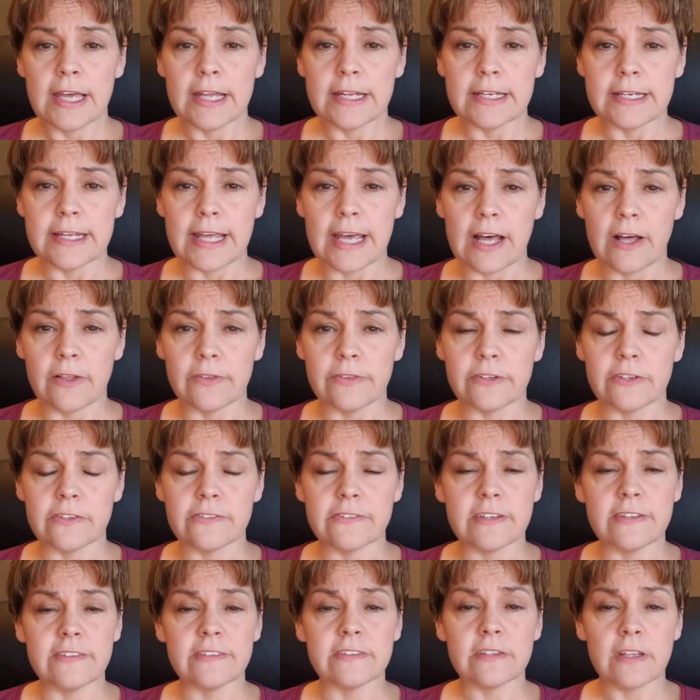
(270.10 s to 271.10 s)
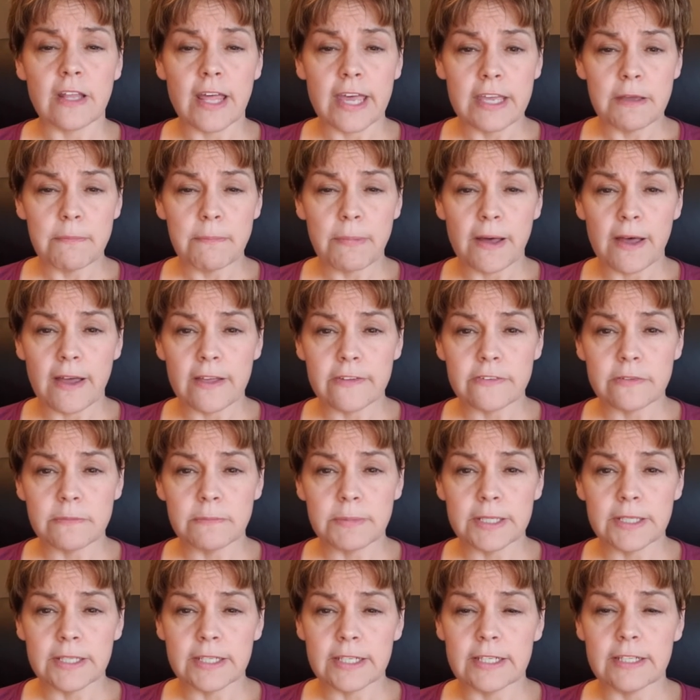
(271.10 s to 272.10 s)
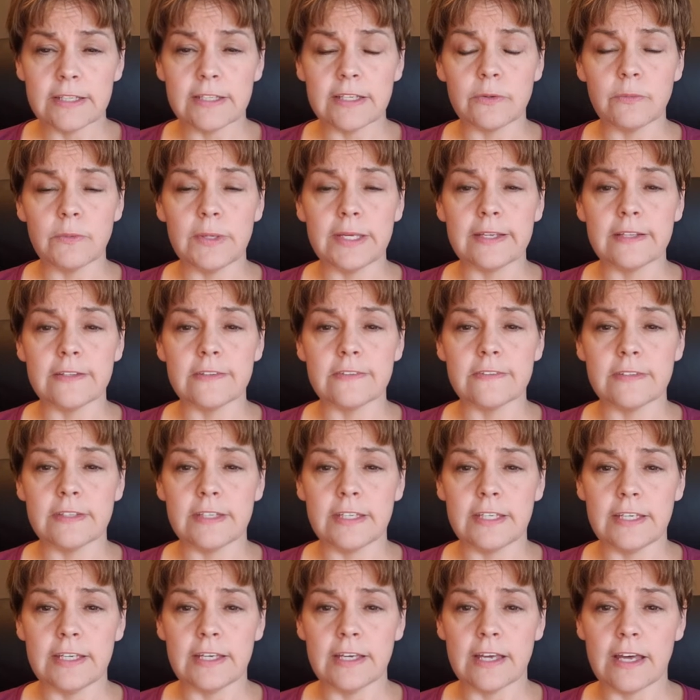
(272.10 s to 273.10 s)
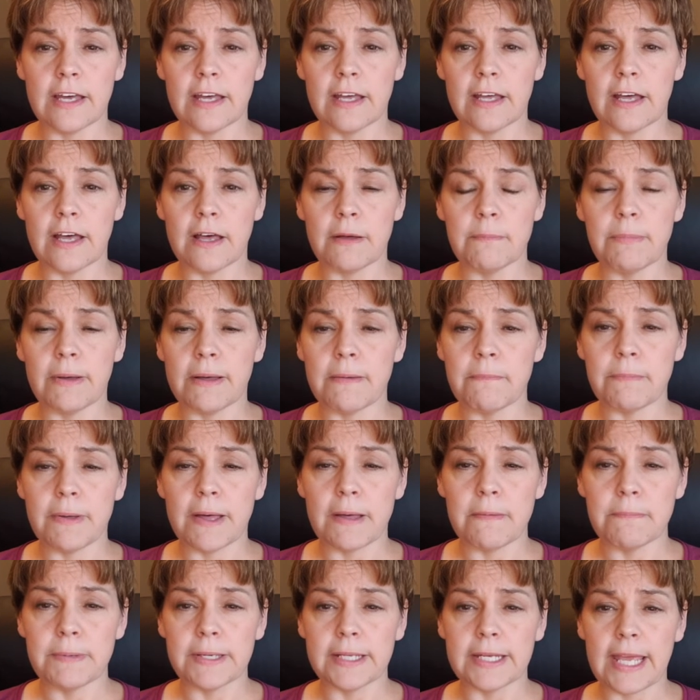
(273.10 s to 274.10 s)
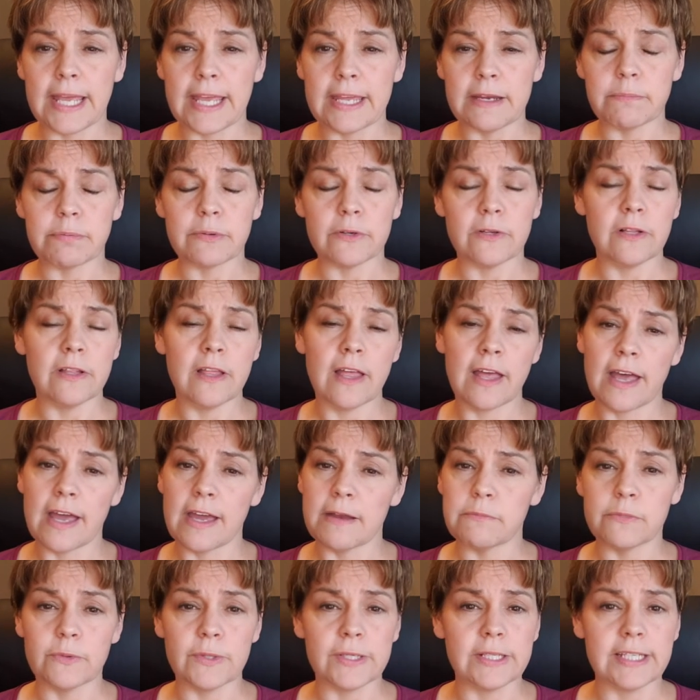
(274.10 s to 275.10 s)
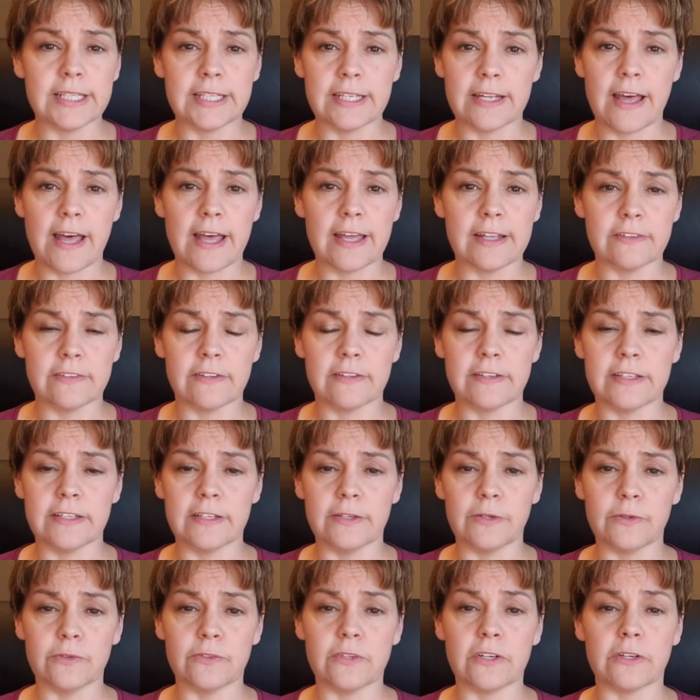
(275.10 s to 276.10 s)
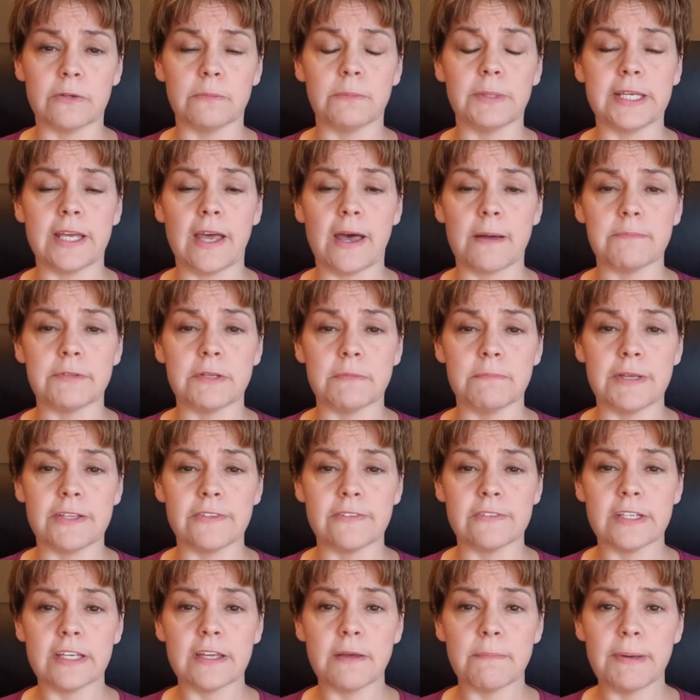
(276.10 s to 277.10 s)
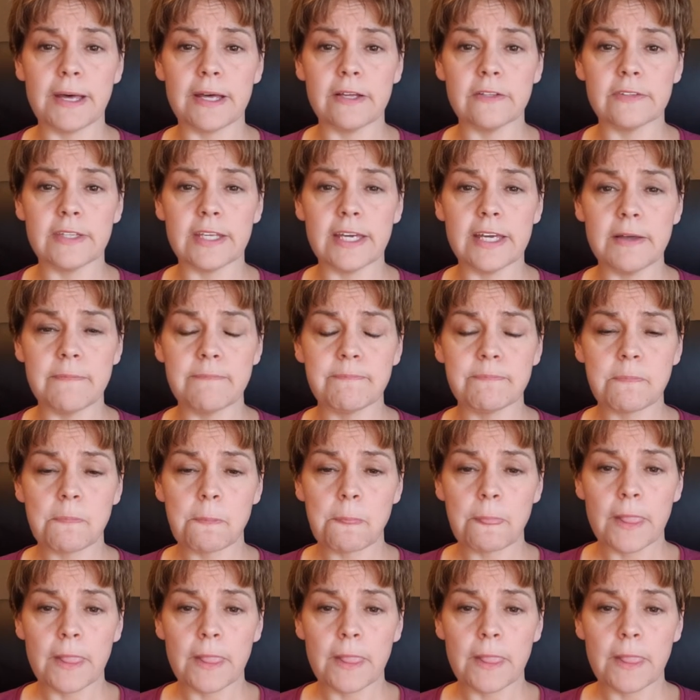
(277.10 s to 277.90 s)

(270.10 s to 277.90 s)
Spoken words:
Now, there's a slight possibility that we could see a bump up in April. I'm really not, terribly optimistic about that.